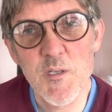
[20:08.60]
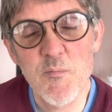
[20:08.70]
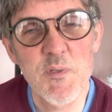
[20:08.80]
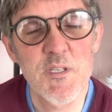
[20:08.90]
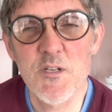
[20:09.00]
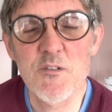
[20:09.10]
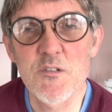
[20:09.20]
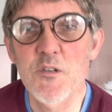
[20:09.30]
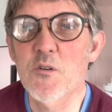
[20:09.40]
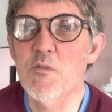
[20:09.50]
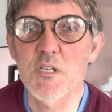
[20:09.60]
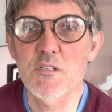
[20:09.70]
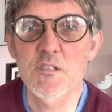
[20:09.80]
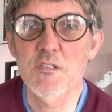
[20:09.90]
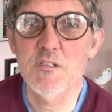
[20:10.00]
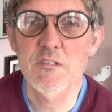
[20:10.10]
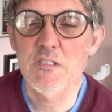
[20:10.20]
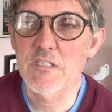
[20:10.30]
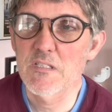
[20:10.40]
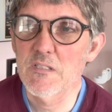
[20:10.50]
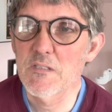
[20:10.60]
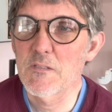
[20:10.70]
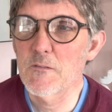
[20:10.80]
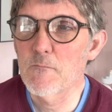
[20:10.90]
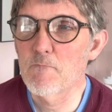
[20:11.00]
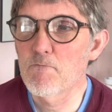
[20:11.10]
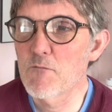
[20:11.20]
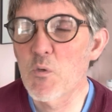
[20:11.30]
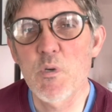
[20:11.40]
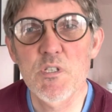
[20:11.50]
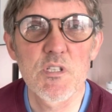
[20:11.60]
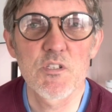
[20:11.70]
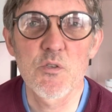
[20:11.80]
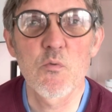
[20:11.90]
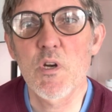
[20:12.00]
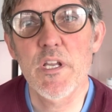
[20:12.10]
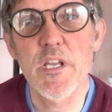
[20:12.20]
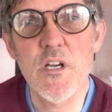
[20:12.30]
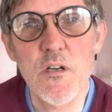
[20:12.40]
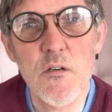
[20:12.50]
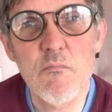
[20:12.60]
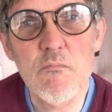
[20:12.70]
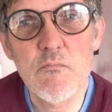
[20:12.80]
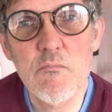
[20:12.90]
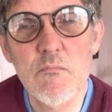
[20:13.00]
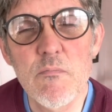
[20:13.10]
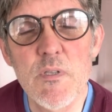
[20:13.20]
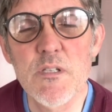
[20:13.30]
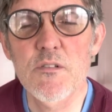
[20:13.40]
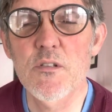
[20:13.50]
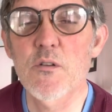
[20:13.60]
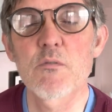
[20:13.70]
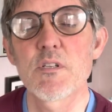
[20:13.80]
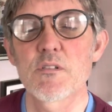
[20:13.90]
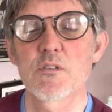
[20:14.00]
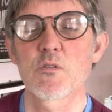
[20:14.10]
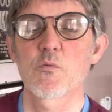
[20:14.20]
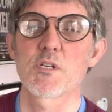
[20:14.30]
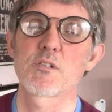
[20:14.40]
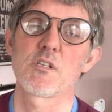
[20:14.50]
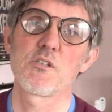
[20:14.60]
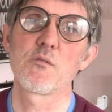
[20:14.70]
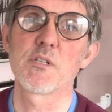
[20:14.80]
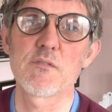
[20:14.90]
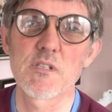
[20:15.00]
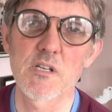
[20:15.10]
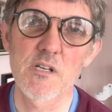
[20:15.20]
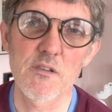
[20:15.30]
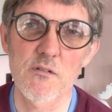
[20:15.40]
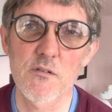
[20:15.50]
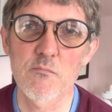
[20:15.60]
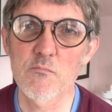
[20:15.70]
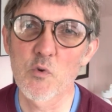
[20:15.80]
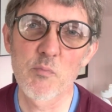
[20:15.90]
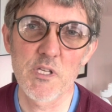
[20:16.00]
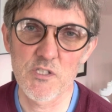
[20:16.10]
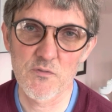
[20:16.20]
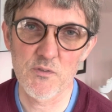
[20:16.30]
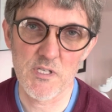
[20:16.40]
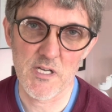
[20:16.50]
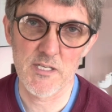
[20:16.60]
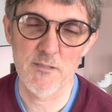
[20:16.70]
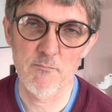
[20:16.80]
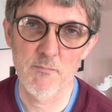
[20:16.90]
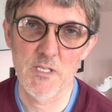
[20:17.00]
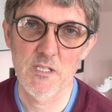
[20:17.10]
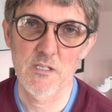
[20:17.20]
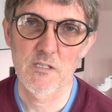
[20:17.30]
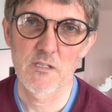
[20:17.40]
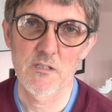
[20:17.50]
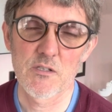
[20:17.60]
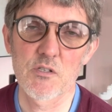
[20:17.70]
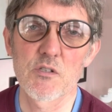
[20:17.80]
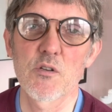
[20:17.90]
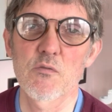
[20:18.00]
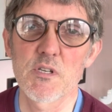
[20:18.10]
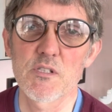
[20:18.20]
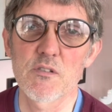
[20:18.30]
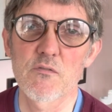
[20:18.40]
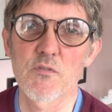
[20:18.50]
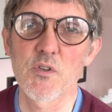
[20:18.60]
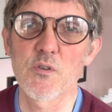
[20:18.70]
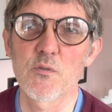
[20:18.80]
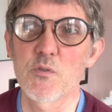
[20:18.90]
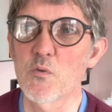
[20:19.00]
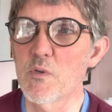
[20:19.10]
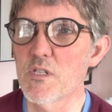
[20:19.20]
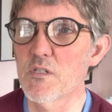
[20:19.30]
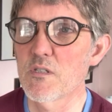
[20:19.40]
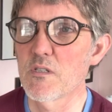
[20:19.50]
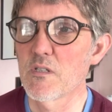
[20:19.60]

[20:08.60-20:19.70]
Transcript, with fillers: but there's no reason to wish that you weren't here. There's no reason to wish that you lived in another, more peaceful time. There's no reason for you to wish